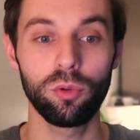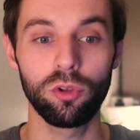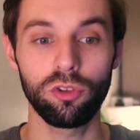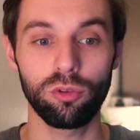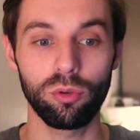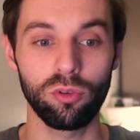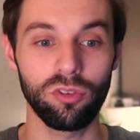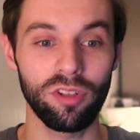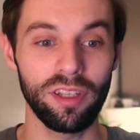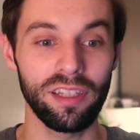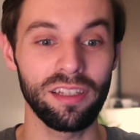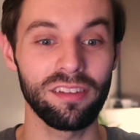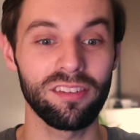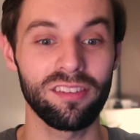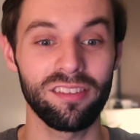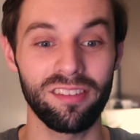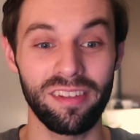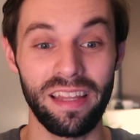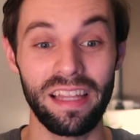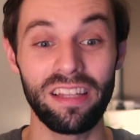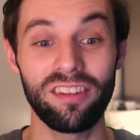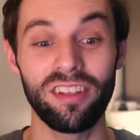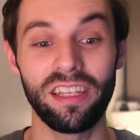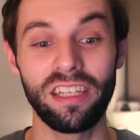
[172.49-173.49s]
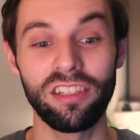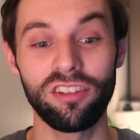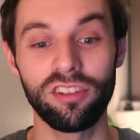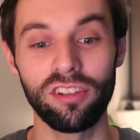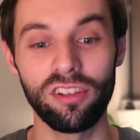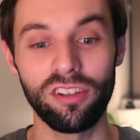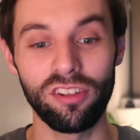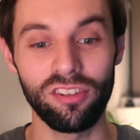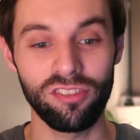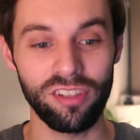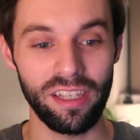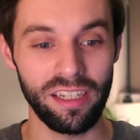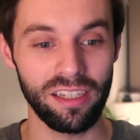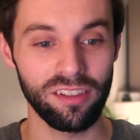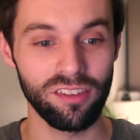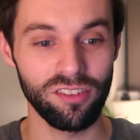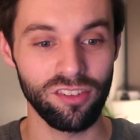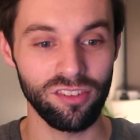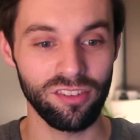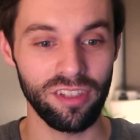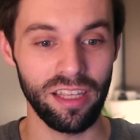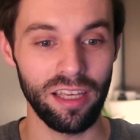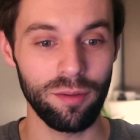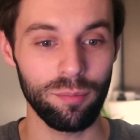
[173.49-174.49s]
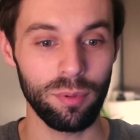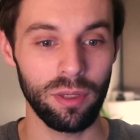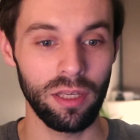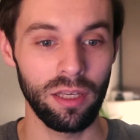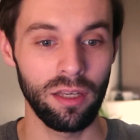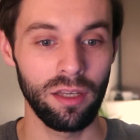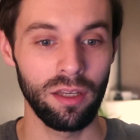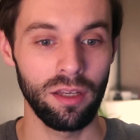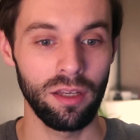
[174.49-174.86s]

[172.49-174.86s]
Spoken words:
which will then take you to the second step,